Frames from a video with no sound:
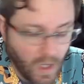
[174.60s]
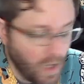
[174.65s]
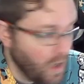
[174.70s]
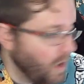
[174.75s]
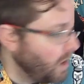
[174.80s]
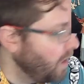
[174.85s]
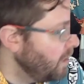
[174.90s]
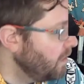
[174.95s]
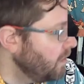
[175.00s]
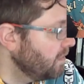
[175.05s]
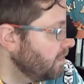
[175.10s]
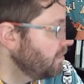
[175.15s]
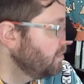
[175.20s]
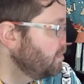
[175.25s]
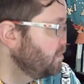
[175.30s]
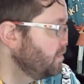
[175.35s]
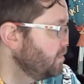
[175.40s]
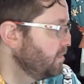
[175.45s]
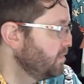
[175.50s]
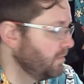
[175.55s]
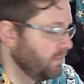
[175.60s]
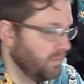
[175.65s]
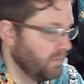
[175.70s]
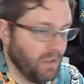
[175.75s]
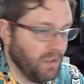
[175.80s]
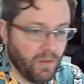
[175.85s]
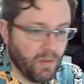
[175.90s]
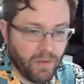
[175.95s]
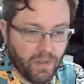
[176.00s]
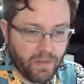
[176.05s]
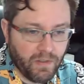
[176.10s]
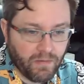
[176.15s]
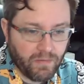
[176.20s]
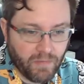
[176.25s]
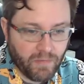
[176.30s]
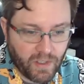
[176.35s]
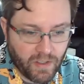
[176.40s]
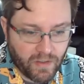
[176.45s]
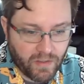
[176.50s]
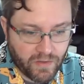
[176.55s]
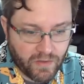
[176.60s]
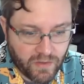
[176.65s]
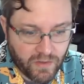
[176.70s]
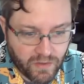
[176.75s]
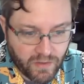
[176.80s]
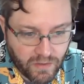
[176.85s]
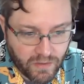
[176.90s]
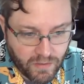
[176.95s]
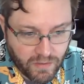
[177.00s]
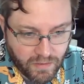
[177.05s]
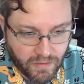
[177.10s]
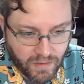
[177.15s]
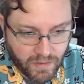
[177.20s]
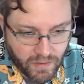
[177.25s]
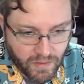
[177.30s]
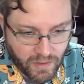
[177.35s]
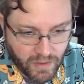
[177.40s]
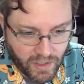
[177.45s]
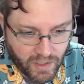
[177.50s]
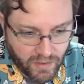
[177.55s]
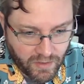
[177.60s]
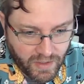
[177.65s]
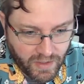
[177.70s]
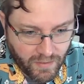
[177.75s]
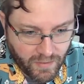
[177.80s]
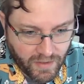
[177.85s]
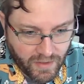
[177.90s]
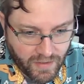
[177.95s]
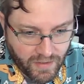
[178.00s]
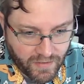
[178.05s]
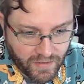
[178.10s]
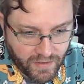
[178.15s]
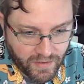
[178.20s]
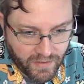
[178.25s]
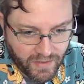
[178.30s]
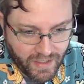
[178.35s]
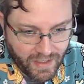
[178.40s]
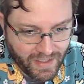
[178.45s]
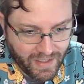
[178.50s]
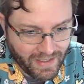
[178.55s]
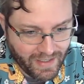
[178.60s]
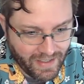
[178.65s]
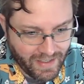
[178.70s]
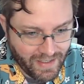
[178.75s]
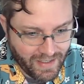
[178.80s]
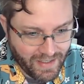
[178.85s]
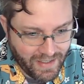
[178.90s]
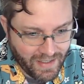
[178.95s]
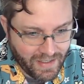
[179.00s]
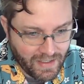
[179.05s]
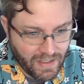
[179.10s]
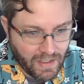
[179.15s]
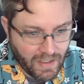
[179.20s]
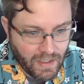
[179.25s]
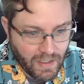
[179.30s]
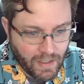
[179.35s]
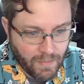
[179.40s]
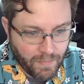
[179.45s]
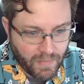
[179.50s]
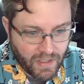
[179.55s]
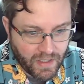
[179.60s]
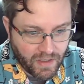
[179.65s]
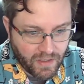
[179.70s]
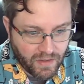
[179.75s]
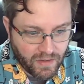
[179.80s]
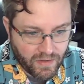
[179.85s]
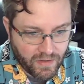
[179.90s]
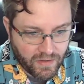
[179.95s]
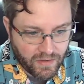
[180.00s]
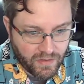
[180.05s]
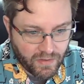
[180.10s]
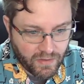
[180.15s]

Oh! You know what? We can also do... Well, I gotta turn that one off, because... but I can also